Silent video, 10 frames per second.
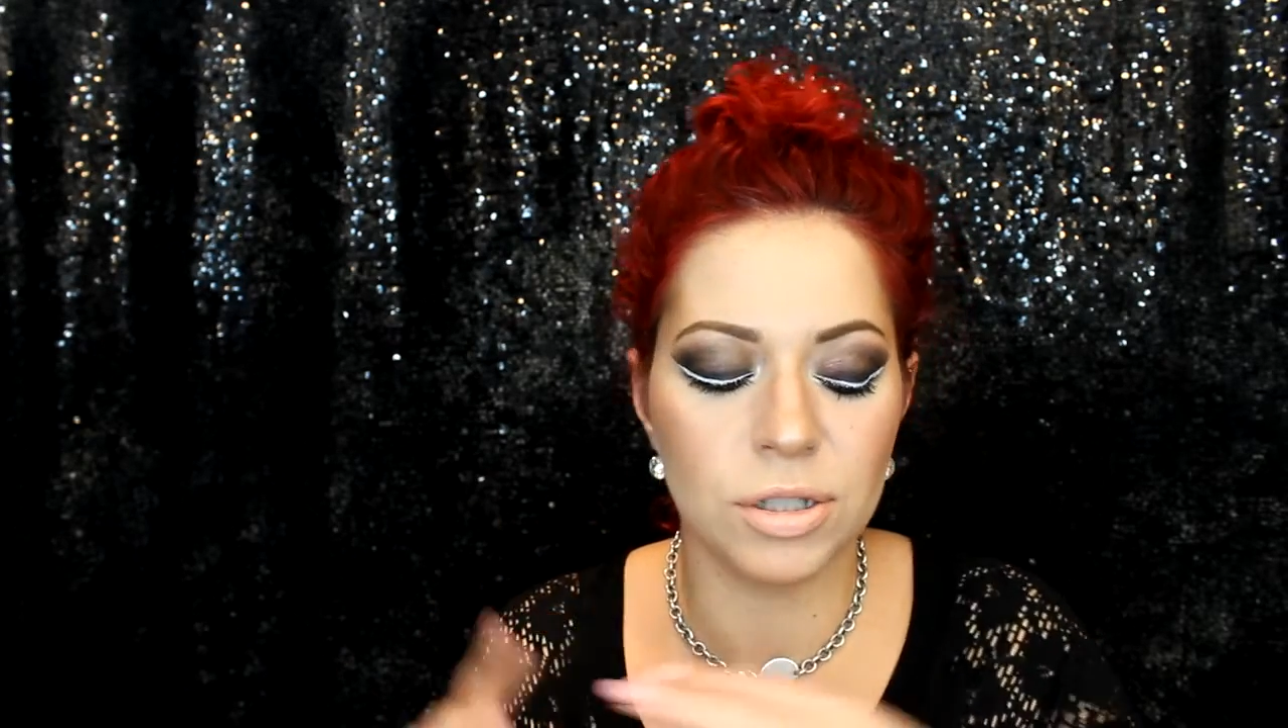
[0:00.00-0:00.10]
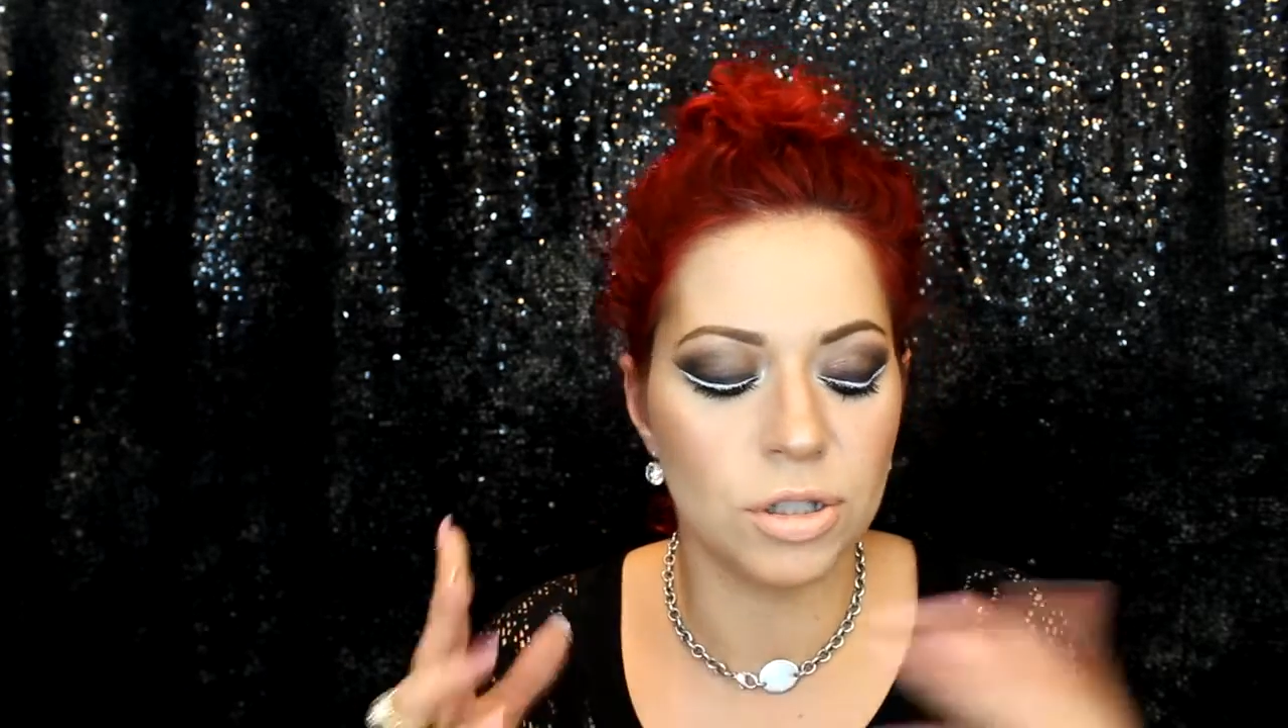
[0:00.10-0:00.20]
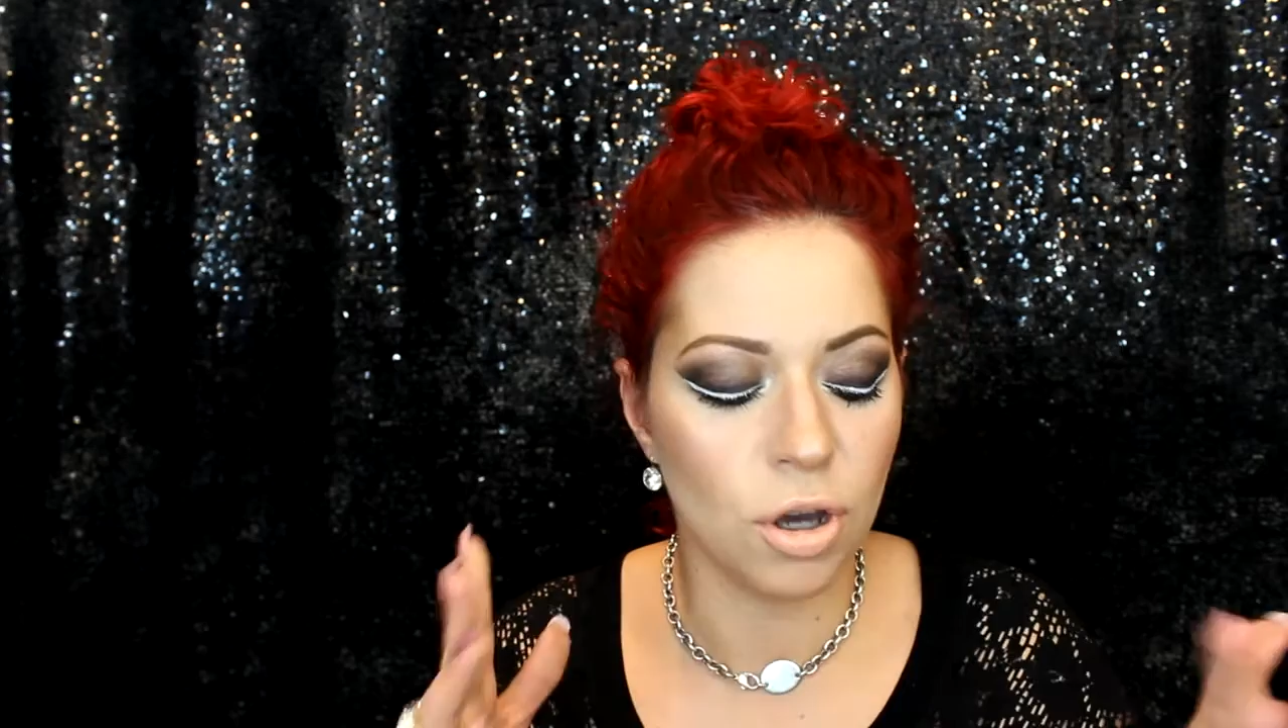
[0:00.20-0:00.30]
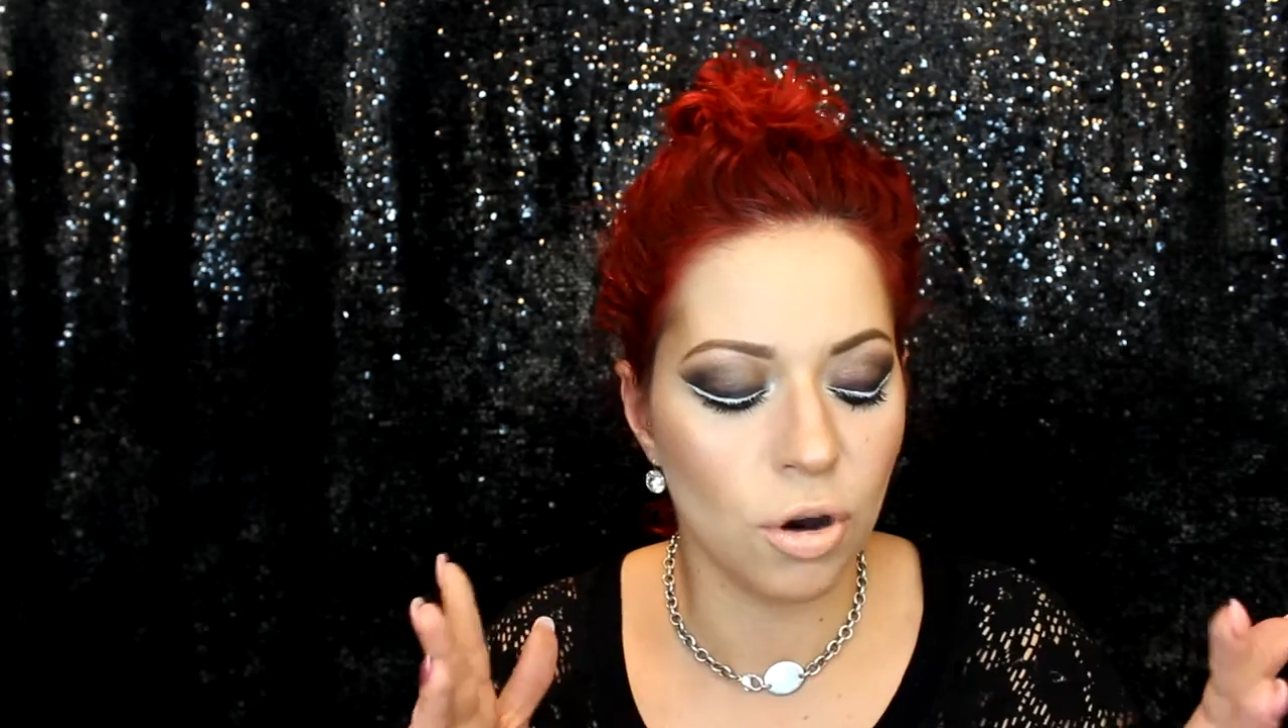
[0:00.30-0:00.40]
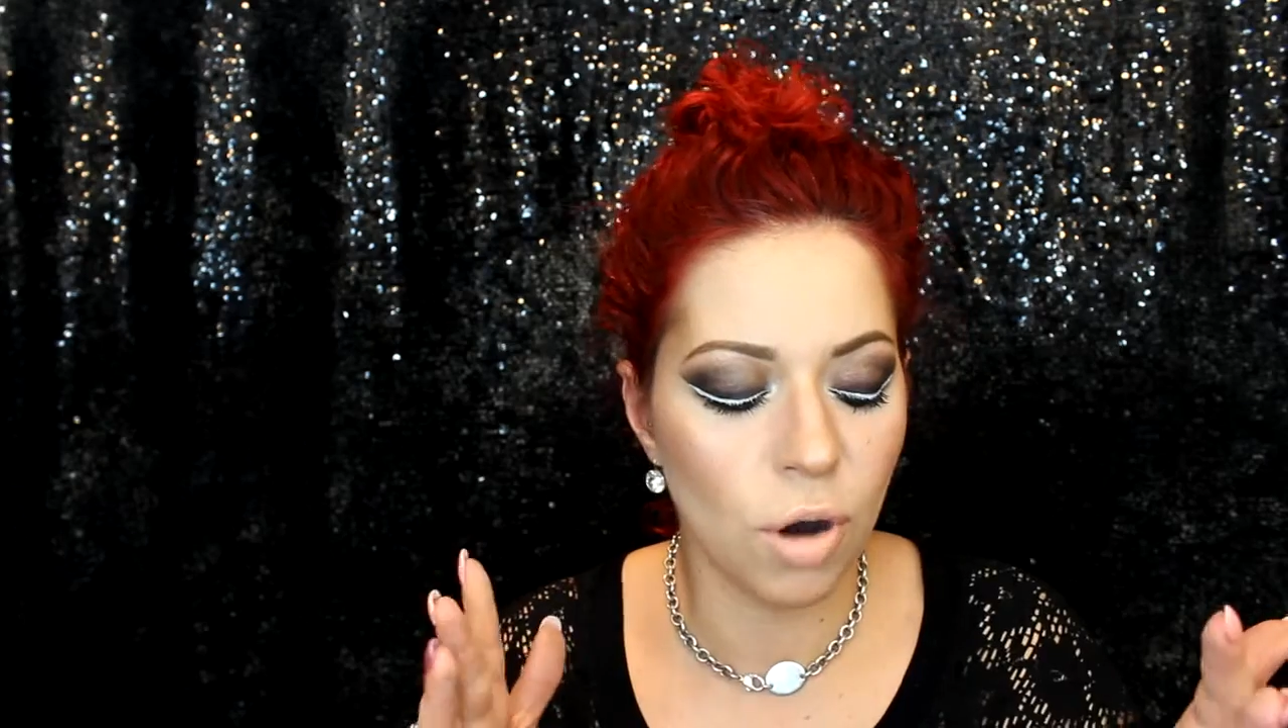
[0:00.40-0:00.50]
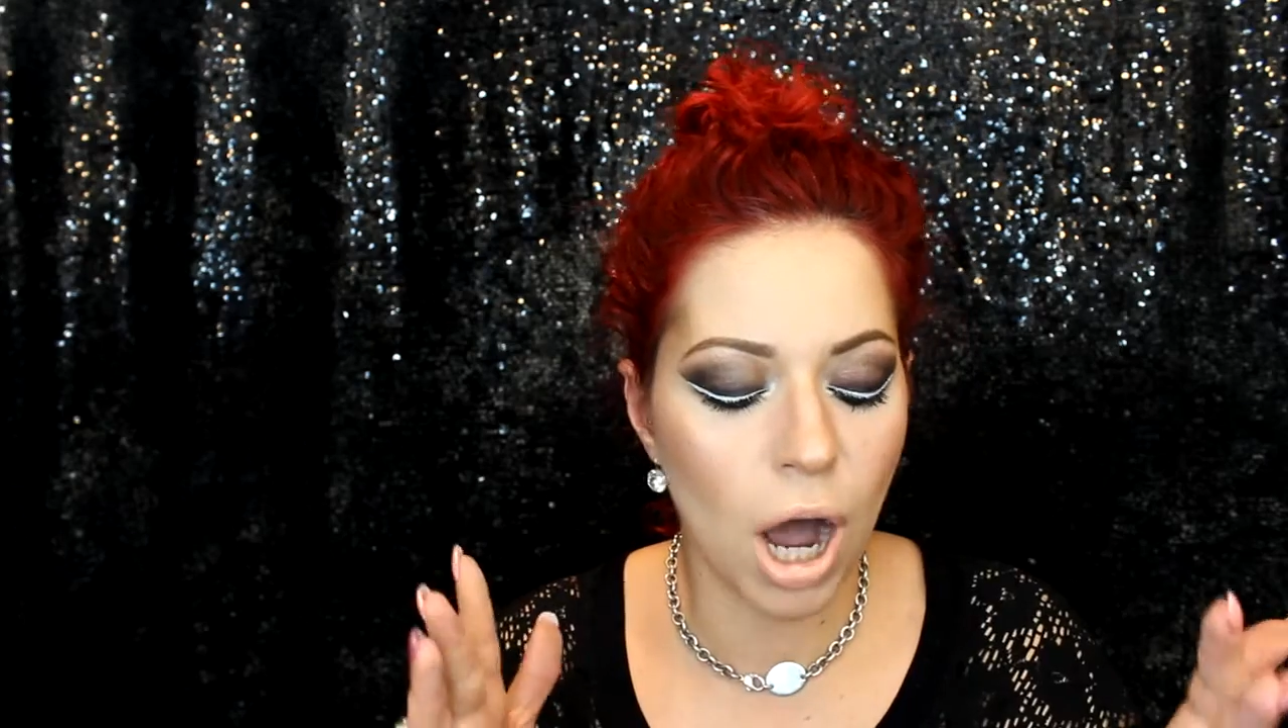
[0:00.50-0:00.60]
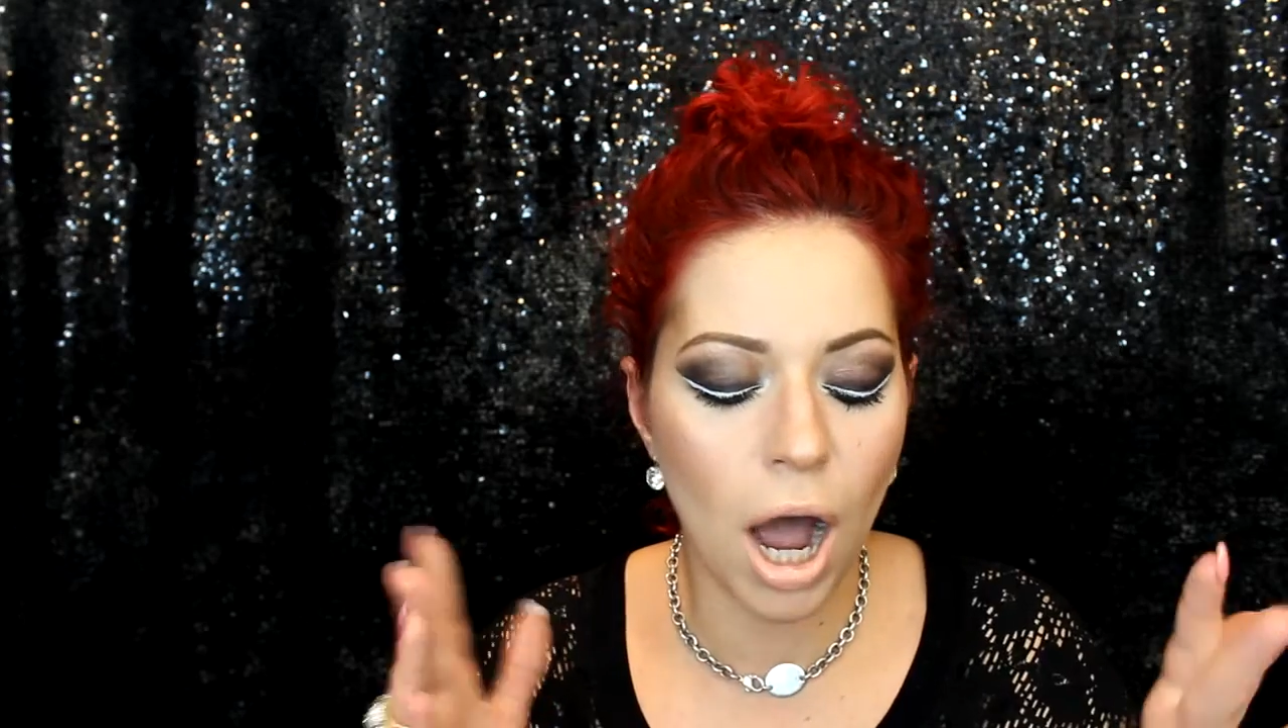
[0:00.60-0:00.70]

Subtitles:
So